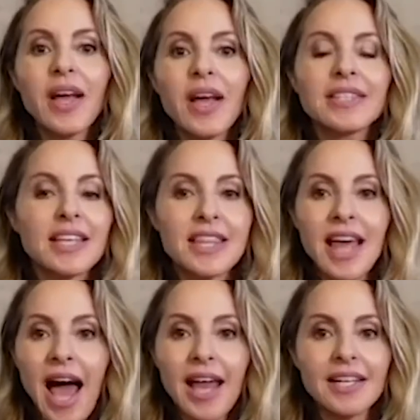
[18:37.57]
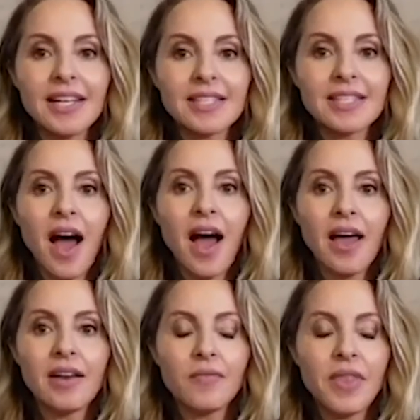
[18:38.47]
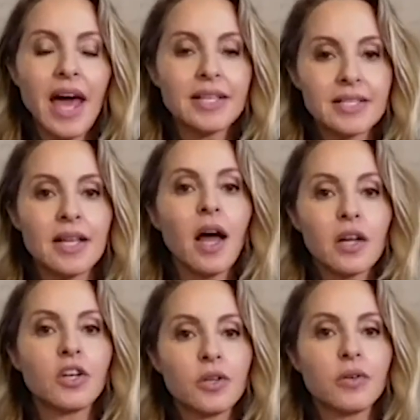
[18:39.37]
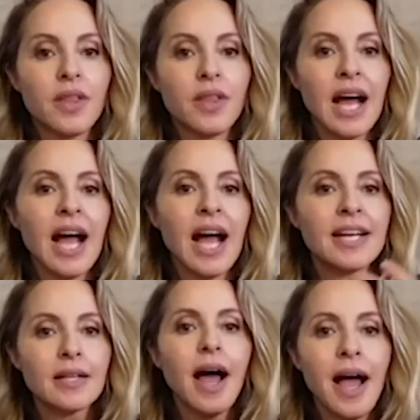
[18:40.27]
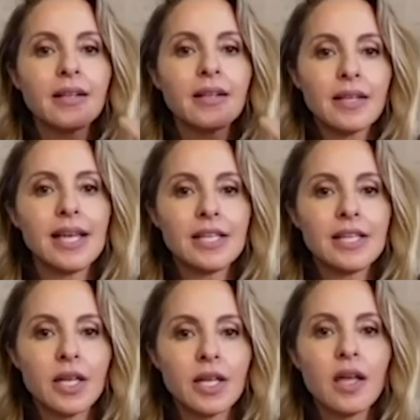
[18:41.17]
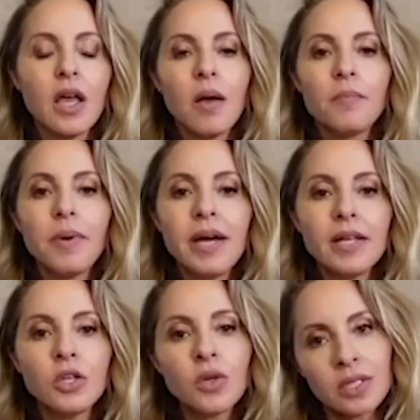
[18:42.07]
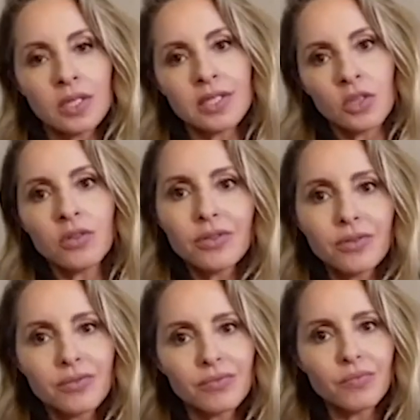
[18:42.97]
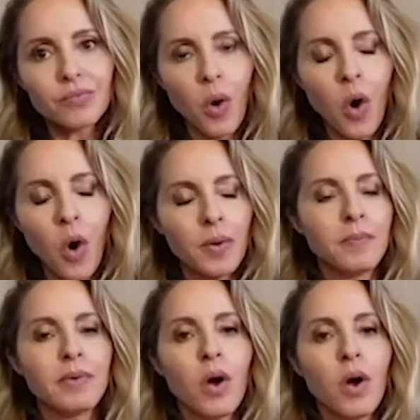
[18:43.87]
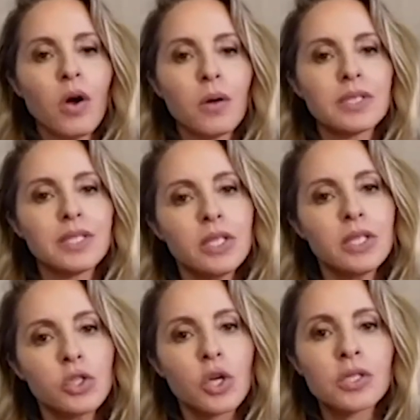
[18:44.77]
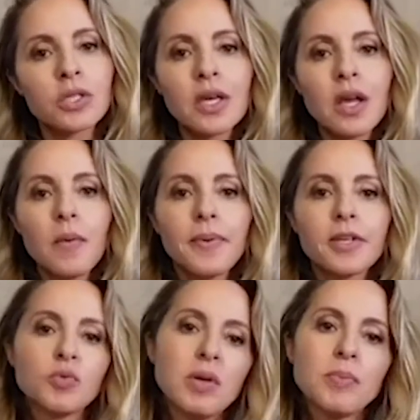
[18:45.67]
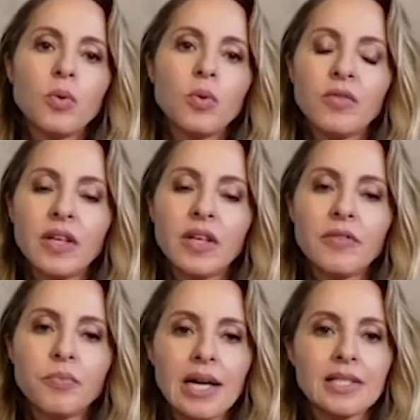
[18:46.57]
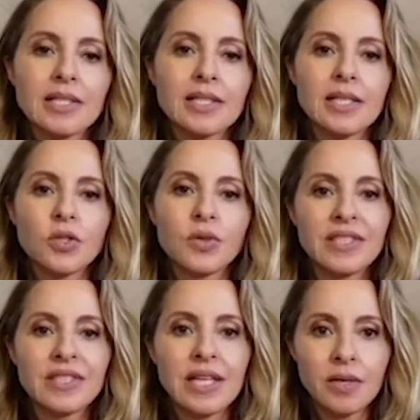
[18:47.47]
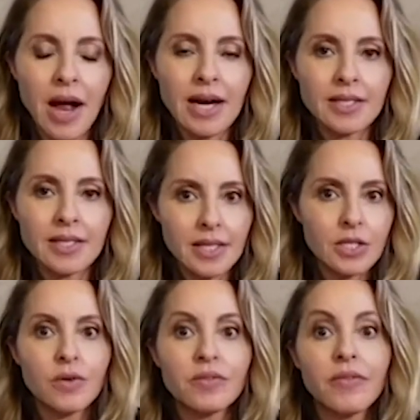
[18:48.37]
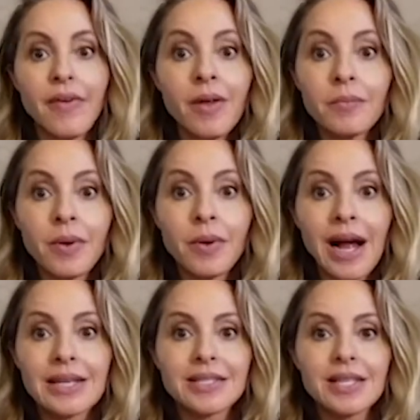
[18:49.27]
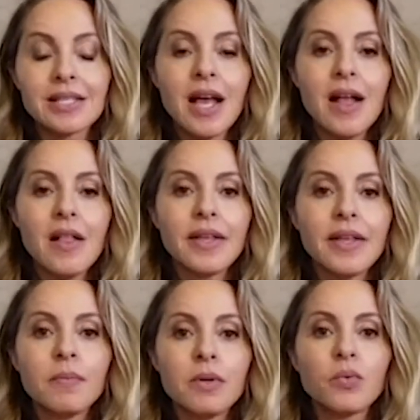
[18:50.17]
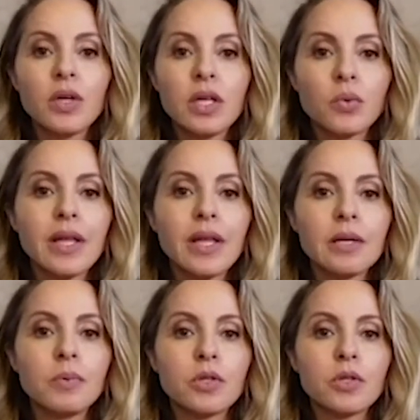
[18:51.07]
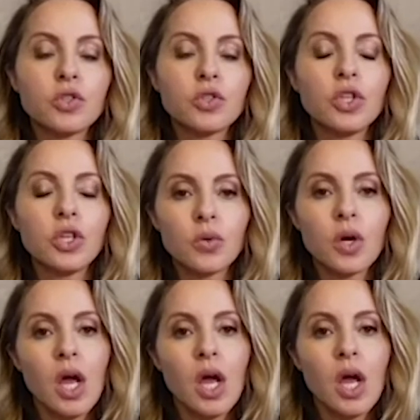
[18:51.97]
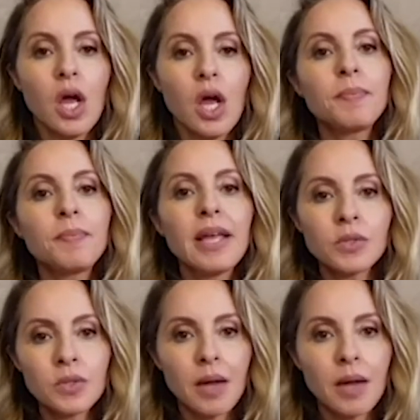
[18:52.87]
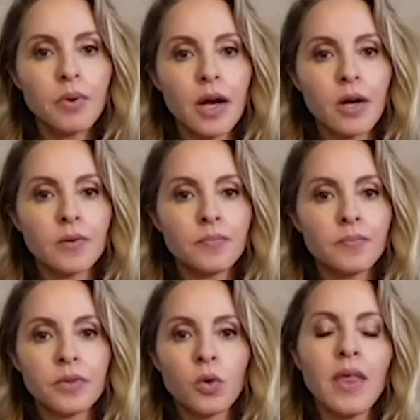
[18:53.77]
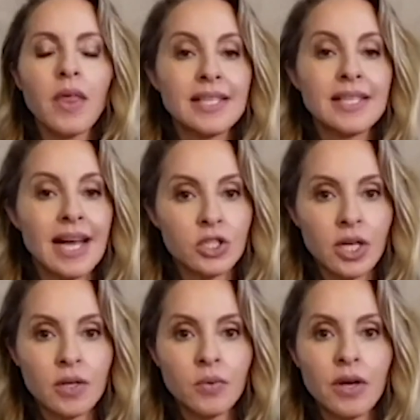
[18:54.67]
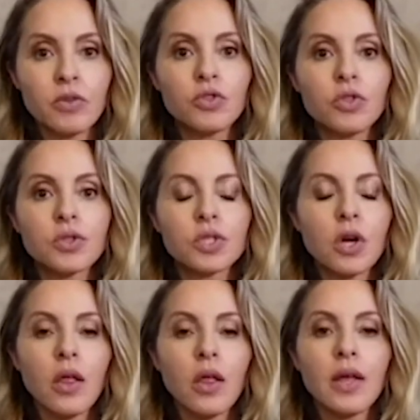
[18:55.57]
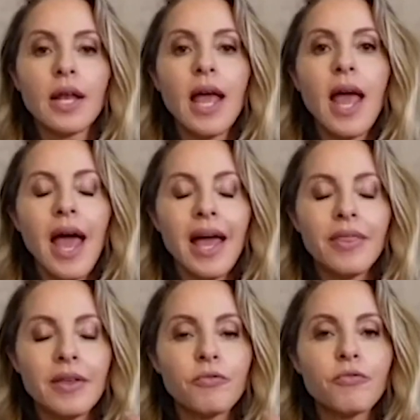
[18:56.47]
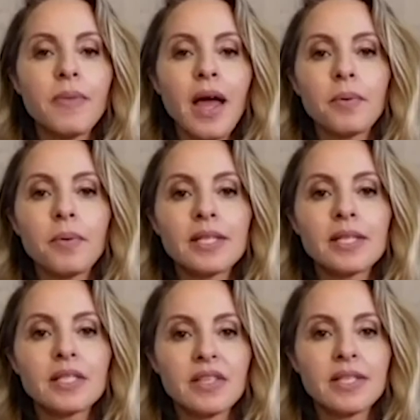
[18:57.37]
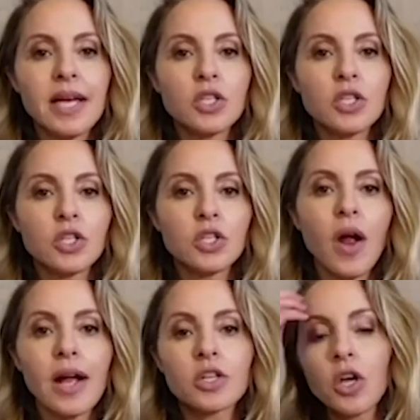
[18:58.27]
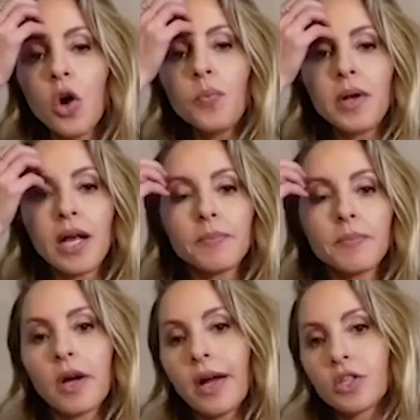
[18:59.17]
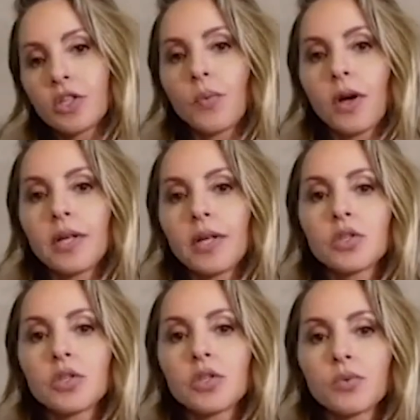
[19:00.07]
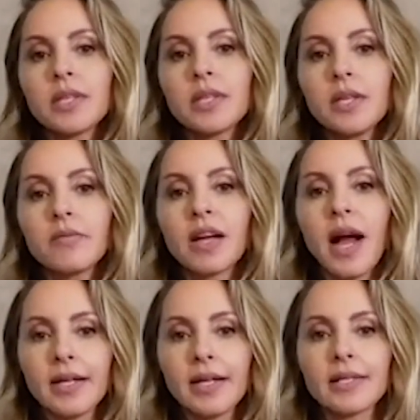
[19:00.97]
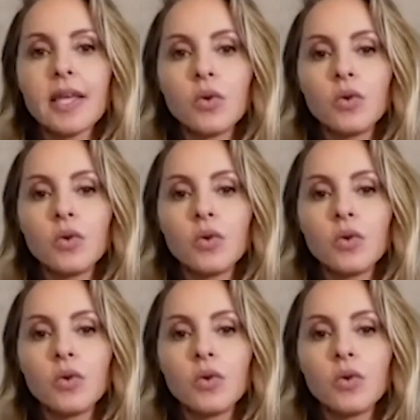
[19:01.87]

it's like, that is not a good, that's an idolization. But you can still be welcome to teachers. Because there's people who have lived practices, who have studied practices, who have developed practices that can be really relatable to you. So it begins with that prayer or that intention, whatever you choose to call it. And then from that place of intention, you're actually opening up your conscious awareness to receive the guidance that you